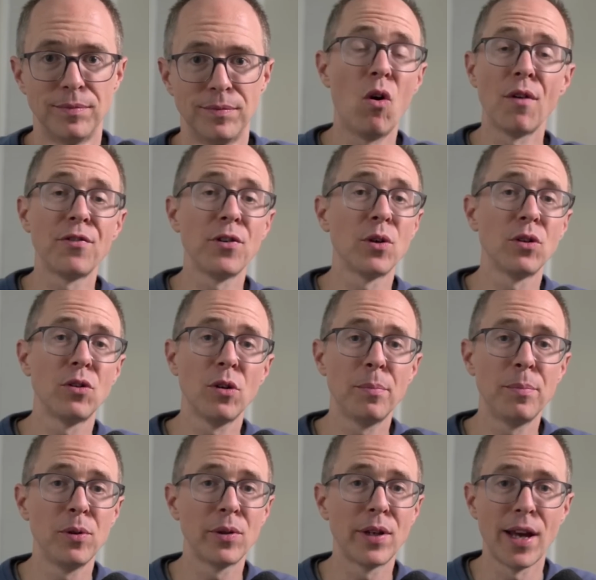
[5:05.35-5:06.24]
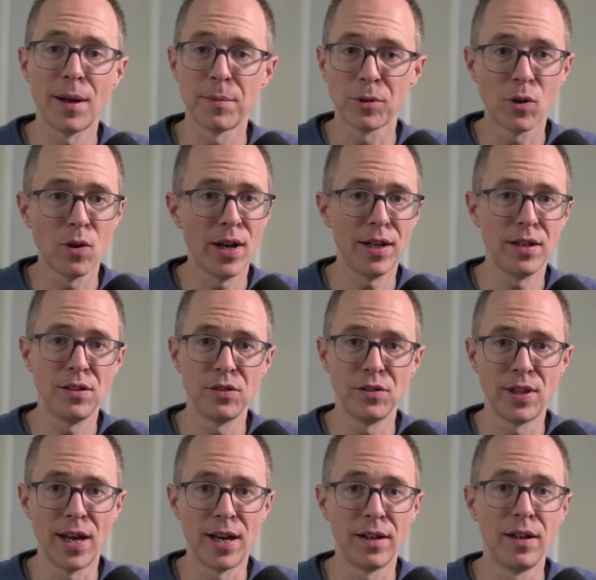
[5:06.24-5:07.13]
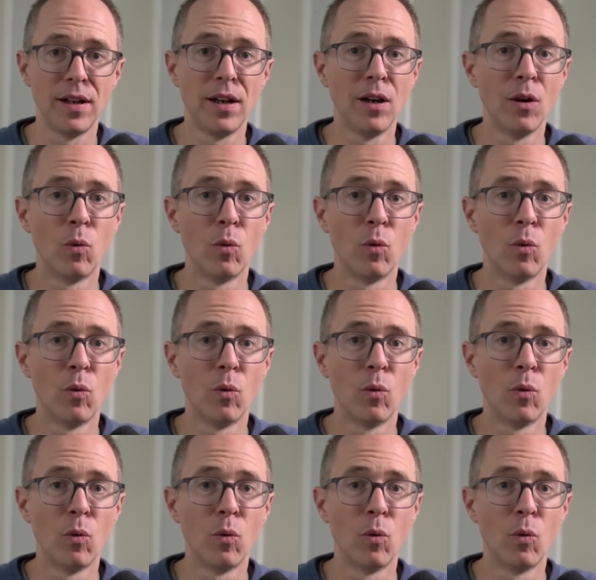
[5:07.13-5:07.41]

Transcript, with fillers: Or if you want to do a bootcamp, go ahead and do that.